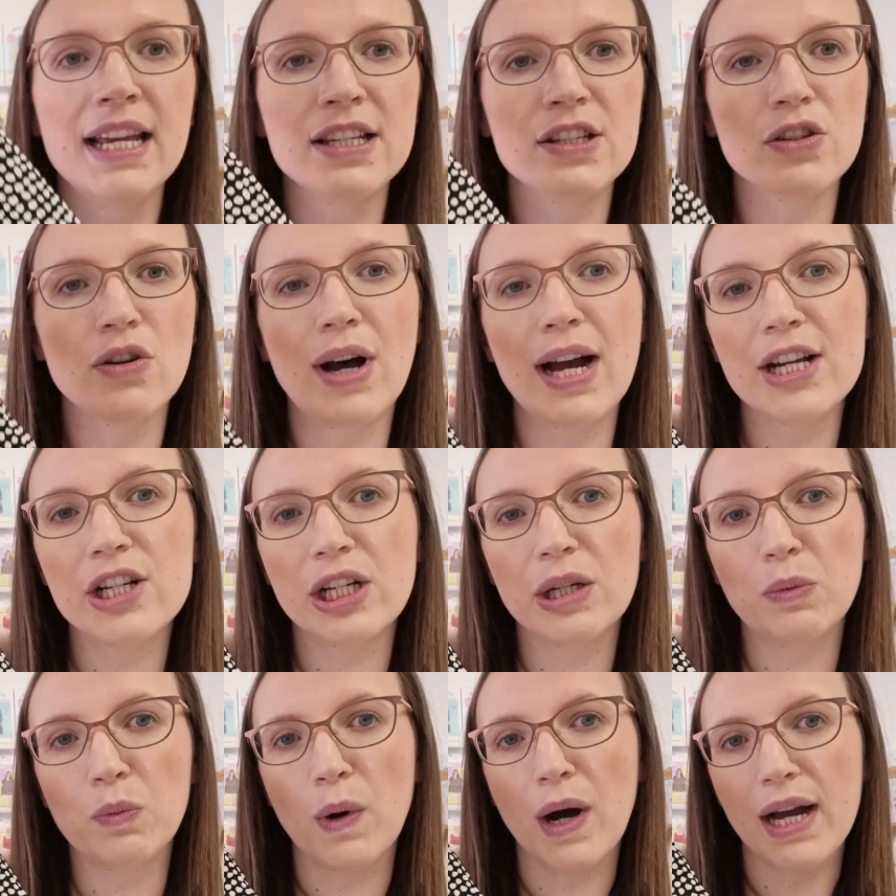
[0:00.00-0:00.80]
it's not
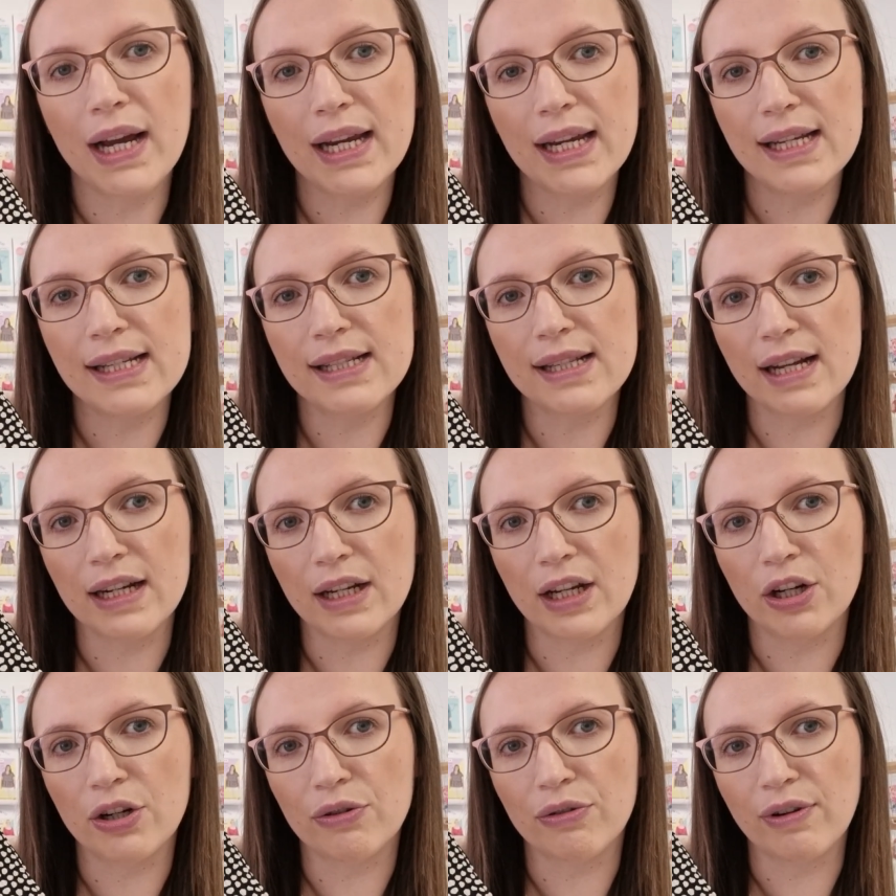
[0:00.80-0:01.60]
actually white, it's like
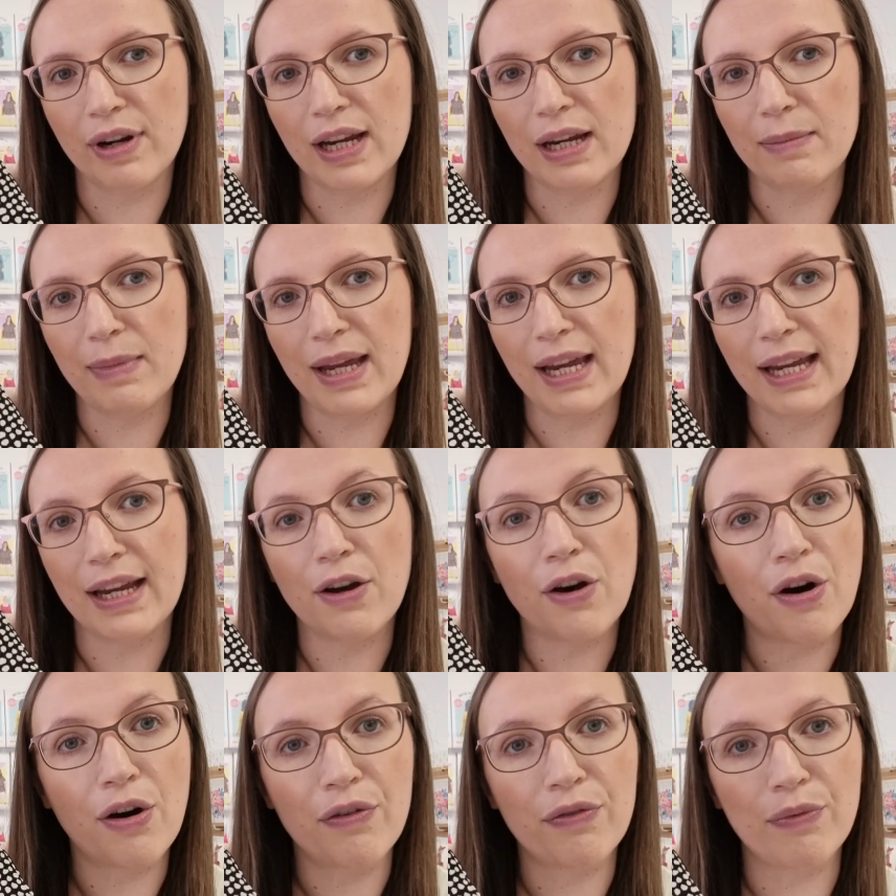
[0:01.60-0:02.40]
a creamy
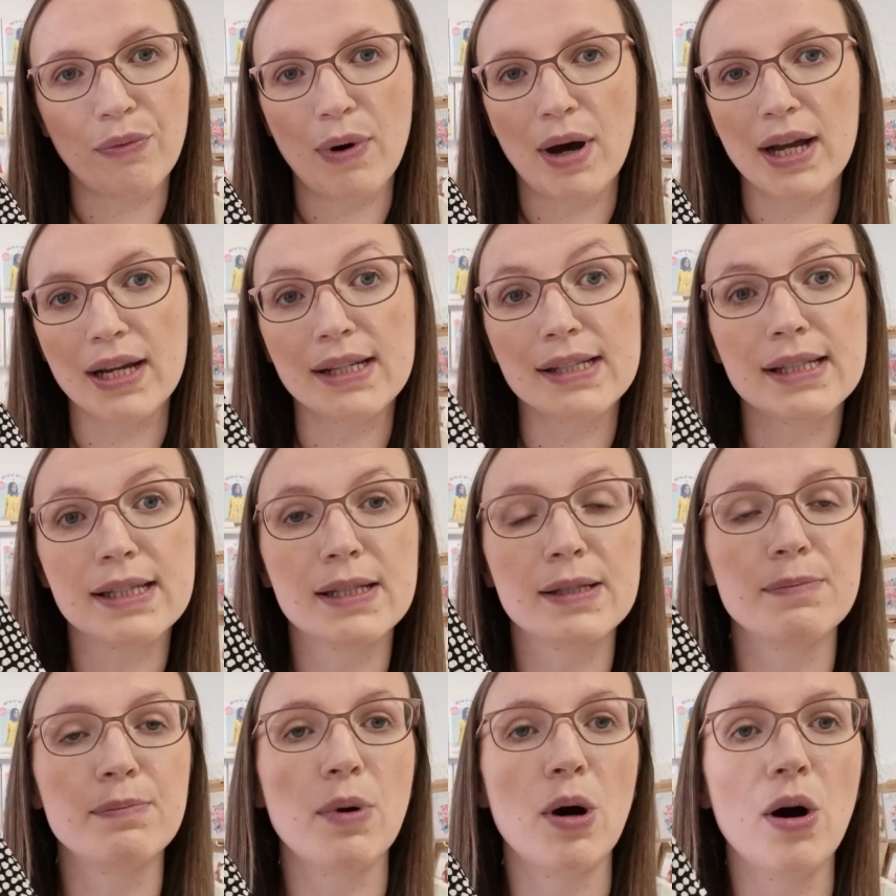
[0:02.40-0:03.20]
off-white
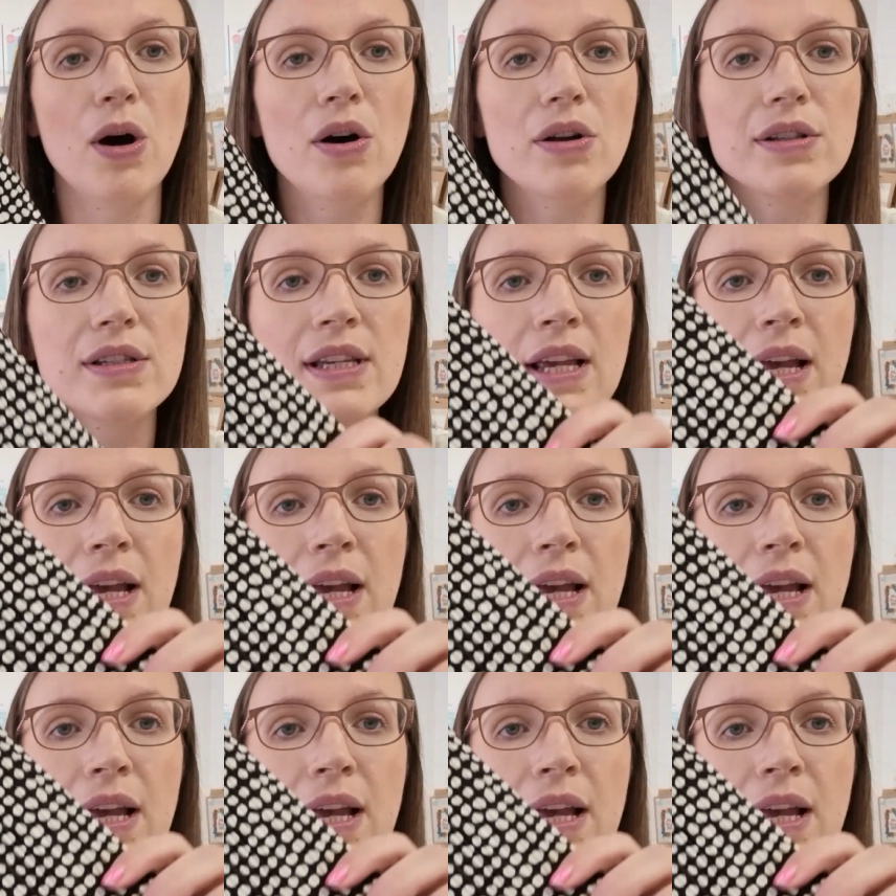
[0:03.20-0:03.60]
spot,